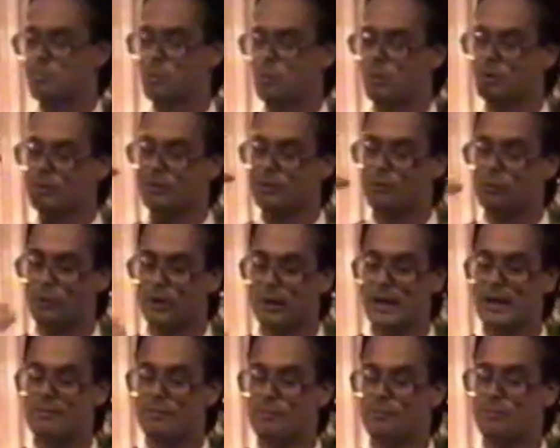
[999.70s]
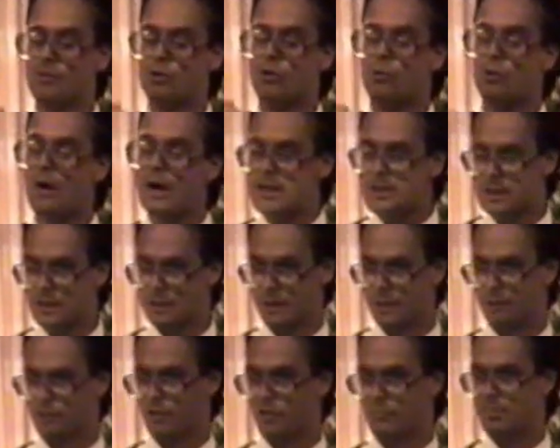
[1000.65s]
People will even
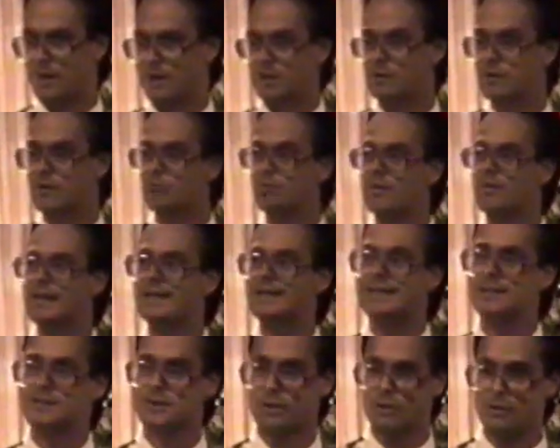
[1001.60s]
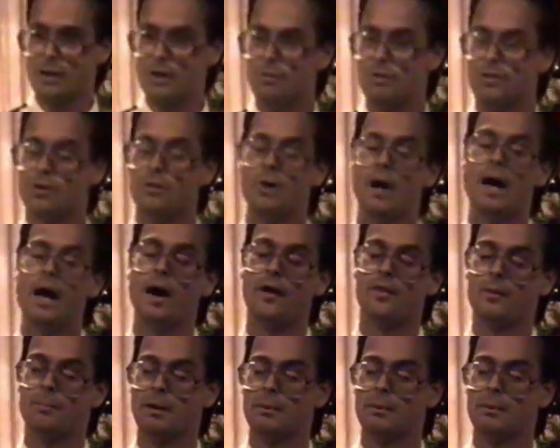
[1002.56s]
grudgingly respect you, even when they disagree with you,